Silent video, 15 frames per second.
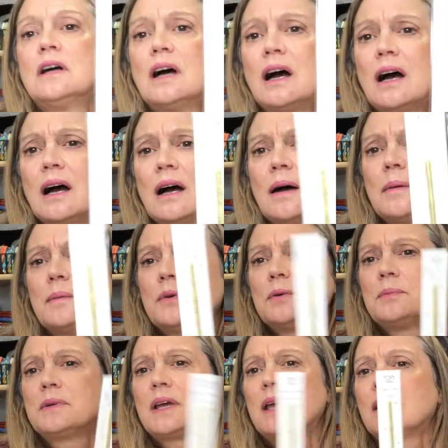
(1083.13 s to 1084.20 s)

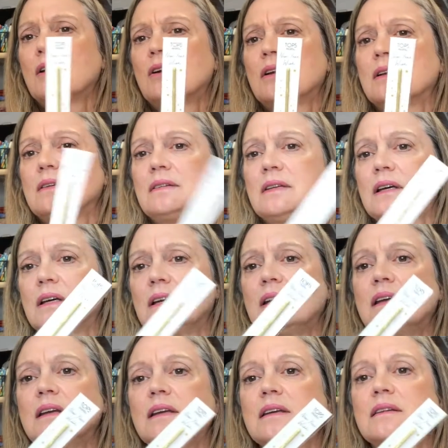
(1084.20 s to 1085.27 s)
Can't hardly see it.
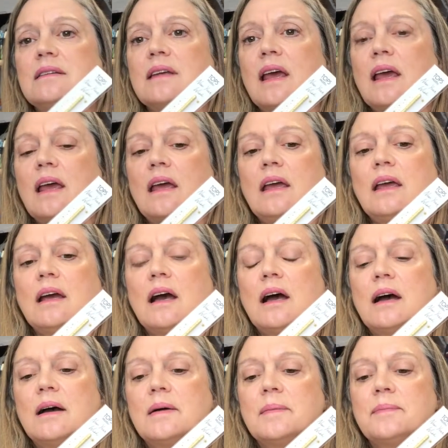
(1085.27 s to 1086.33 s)
It is a
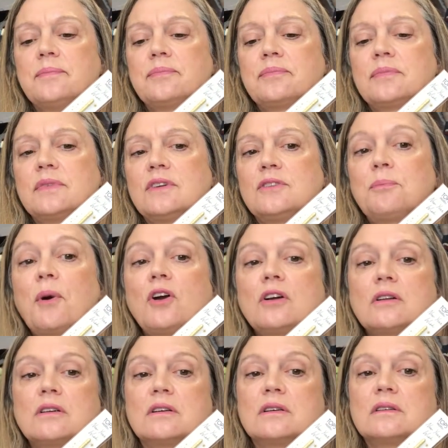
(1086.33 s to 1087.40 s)

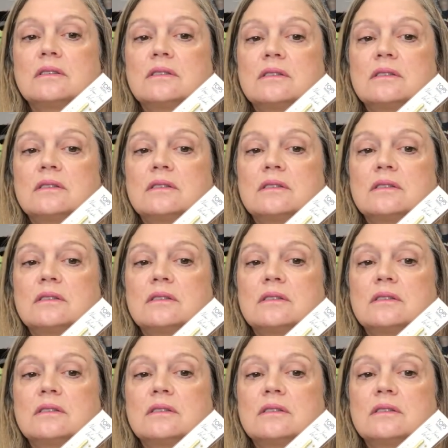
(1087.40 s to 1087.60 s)
sparkler.